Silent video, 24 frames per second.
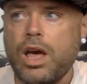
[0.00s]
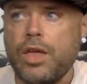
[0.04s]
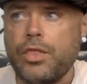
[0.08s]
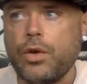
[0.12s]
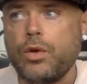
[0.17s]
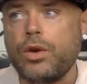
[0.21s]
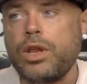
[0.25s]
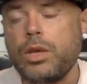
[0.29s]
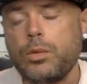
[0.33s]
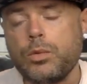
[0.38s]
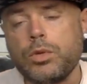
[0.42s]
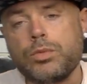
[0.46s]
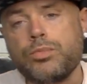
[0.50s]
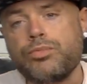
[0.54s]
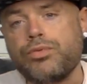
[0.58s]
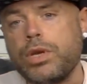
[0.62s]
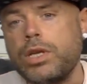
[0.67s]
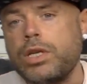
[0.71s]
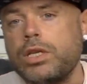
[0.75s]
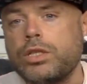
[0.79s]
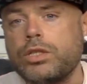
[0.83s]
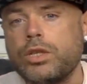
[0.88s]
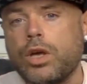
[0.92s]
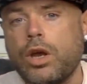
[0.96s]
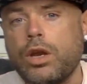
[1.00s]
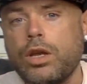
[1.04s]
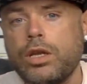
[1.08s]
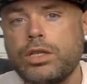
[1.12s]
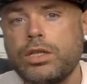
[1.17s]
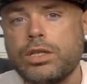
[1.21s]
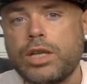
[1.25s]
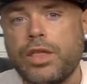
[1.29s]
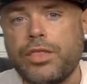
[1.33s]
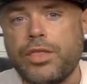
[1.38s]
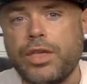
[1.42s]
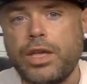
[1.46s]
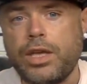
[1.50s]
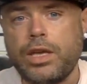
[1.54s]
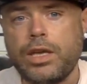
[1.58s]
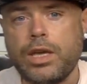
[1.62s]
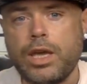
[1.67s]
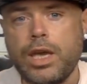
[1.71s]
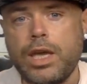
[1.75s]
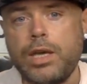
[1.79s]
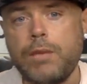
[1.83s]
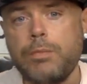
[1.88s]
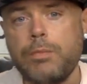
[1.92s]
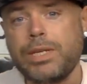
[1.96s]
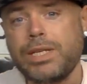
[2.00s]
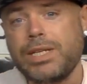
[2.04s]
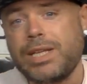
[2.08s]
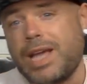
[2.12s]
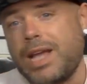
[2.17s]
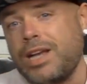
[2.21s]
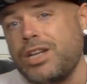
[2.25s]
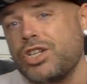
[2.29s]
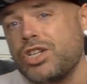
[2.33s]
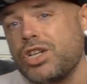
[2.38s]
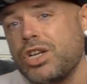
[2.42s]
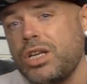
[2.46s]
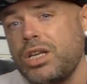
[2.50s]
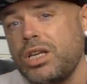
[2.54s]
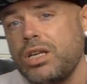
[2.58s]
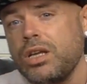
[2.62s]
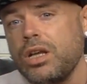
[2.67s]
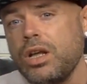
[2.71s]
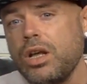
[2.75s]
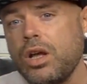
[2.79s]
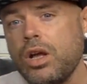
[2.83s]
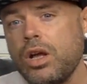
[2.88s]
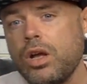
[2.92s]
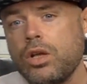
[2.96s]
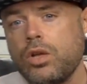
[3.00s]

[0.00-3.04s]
I thought he was pretty solid. I think he potentially